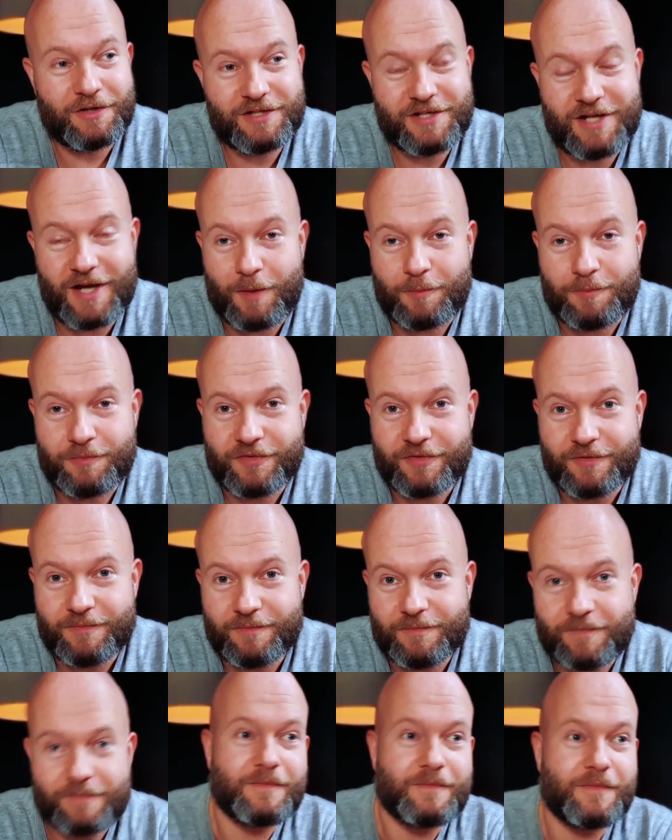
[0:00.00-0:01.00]
doubt,
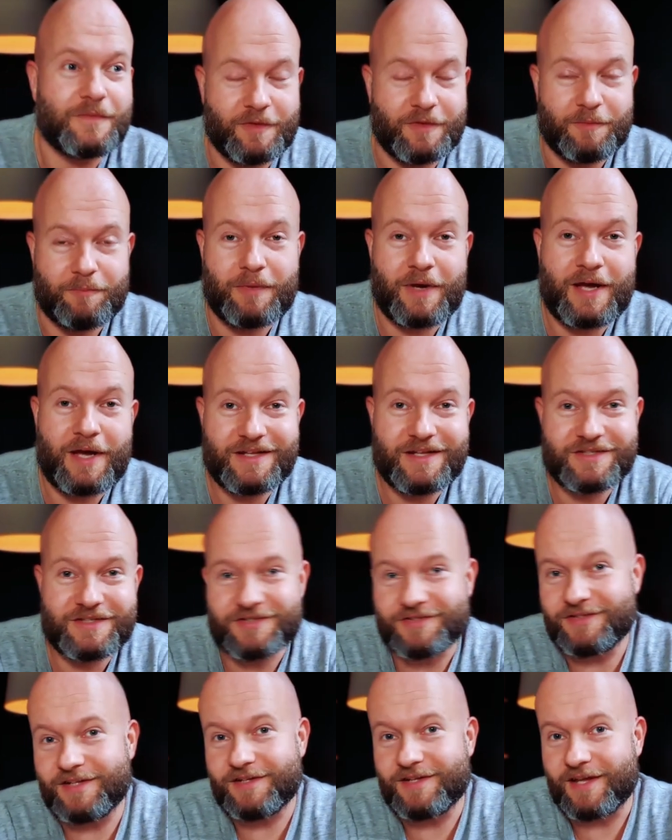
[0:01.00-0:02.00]
the
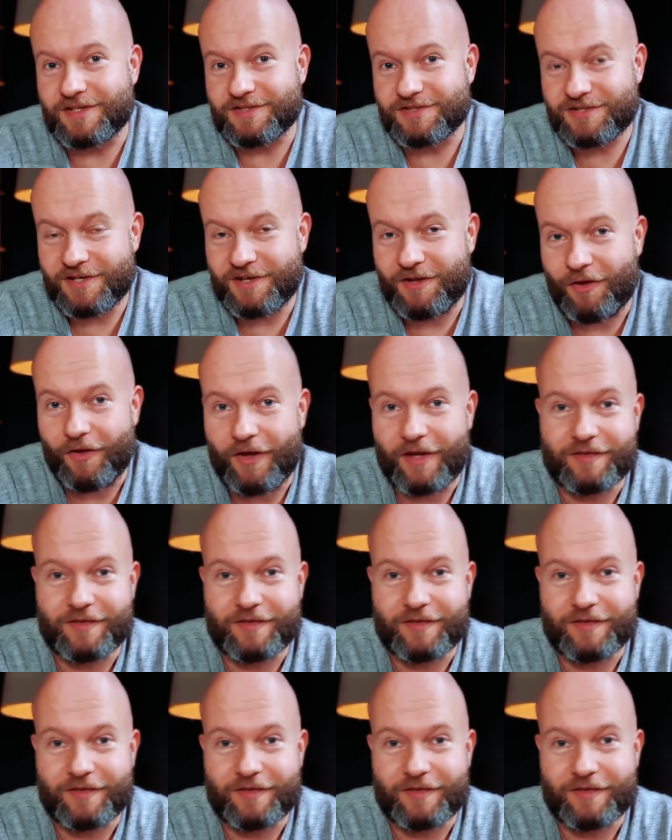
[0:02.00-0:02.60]
pilots that excel